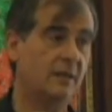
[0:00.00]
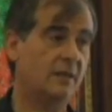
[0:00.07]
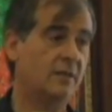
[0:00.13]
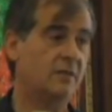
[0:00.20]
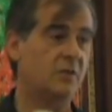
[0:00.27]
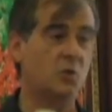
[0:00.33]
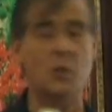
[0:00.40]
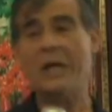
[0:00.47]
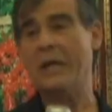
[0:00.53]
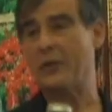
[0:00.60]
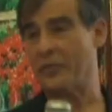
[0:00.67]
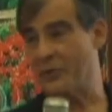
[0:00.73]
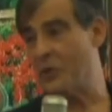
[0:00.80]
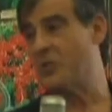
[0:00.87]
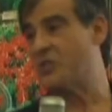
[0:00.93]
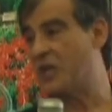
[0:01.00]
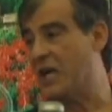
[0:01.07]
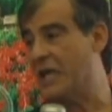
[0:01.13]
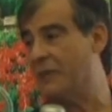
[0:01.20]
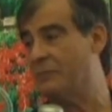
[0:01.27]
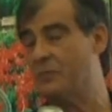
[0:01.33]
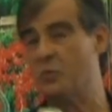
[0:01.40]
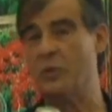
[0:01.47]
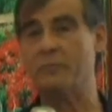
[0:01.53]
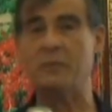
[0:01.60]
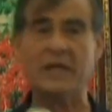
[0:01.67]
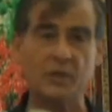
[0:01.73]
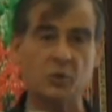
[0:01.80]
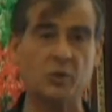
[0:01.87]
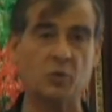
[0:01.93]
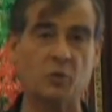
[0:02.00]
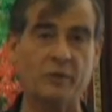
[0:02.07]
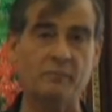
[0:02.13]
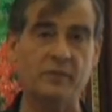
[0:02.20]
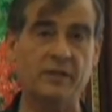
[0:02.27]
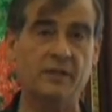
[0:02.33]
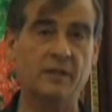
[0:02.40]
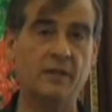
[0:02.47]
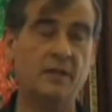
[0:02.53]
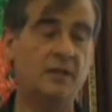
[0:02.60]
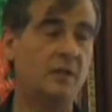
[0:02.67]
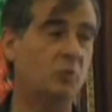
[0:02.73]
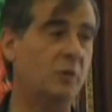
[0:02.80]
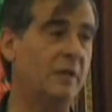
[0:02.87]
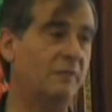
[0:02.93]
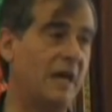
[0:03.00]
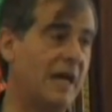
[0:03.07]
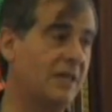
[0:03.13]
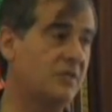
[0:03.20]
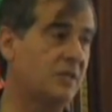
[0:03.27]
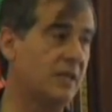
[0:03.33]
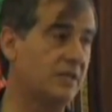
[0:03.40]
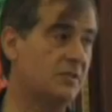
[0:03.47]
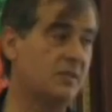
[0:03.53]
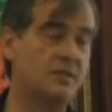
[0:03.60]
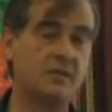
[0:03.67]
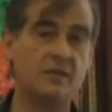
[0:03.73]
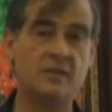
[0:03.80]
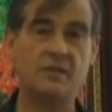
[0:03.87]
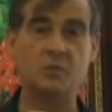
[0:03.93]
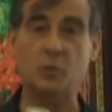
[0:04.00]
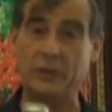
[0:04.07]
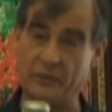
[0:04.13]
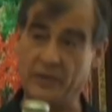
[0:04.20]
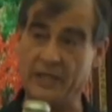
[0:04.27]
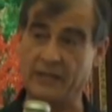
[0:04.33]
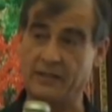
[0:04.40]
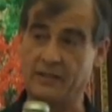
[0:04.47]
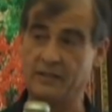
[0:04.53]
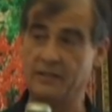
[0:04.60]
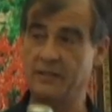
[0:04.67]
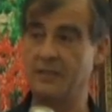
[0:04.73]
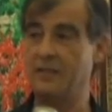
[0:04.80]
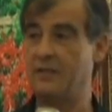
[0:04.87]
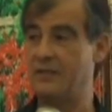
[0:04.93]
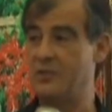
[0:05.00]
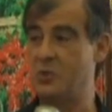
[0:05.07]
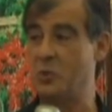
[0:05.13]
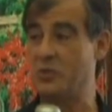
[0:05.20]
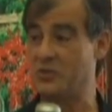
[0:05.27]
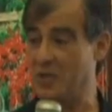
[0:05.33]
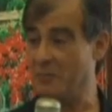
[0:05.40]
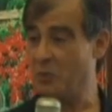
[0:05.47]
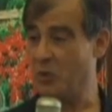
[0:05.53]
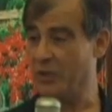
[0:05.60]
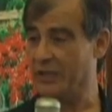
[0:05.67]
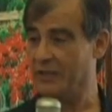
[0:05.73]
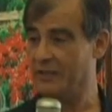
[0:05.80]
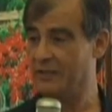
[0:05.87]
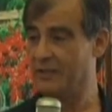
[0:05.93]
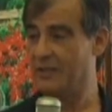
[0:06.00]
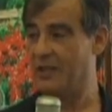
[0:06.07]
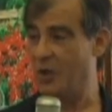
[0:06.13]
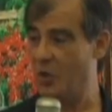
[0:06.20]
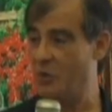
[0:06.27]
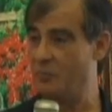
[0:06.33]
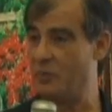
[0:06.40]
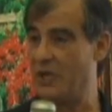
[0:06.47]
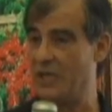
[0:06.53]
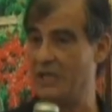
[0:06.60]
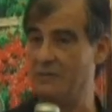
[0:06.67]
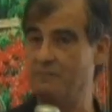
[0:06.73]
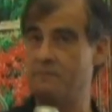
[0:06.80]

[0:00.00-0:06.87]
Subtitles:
to go out a third time with better equipment. We have access, we think, to a submarine owned by